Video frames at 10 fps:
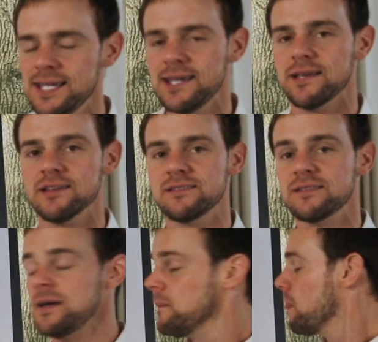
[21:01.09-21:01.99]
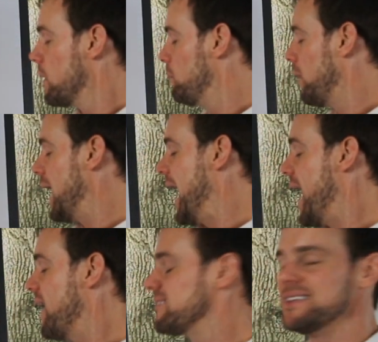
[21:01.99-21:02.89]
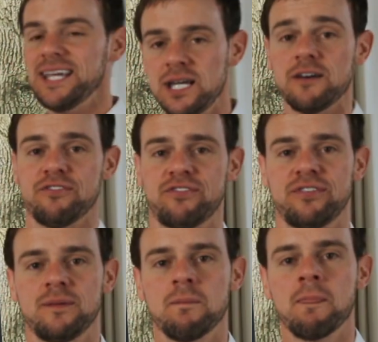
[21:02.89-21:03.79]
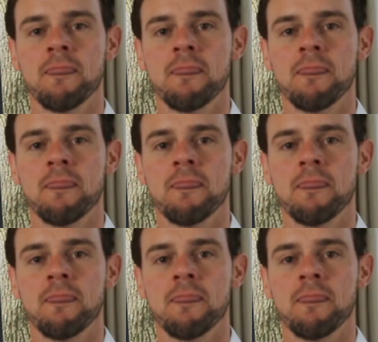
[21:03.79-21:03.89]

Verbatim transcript: is, but as if.